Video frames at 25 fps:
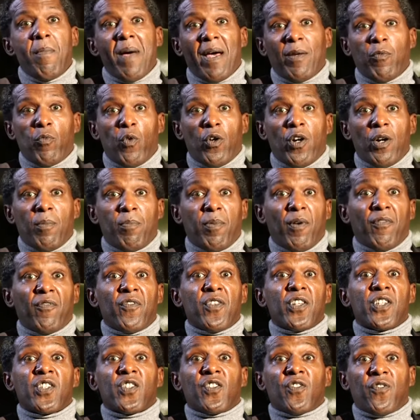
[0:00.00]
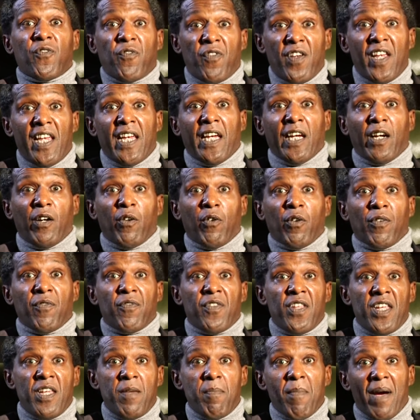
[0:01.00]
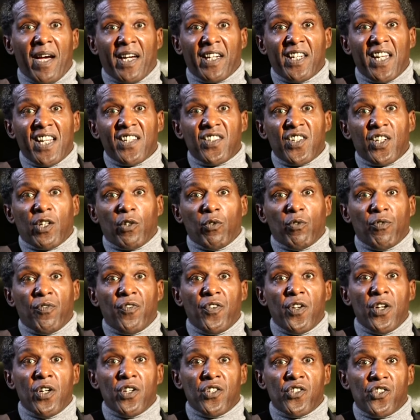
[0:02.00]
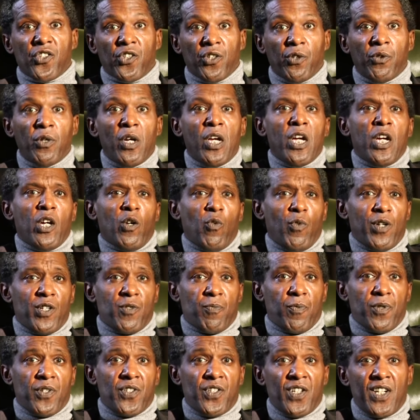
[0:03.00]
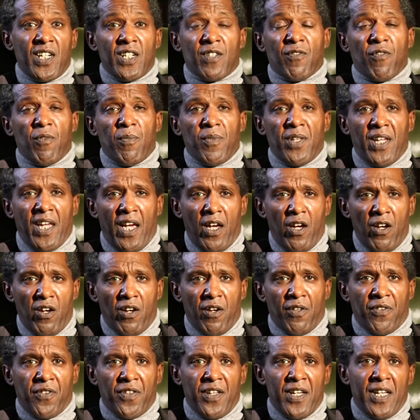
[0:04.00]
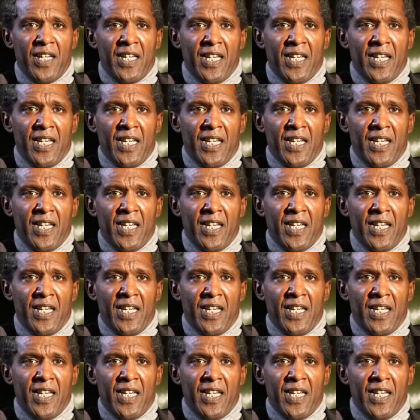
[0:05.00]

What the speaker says: a man were above the sphere of the magnetical virtue which proceeds from the earth,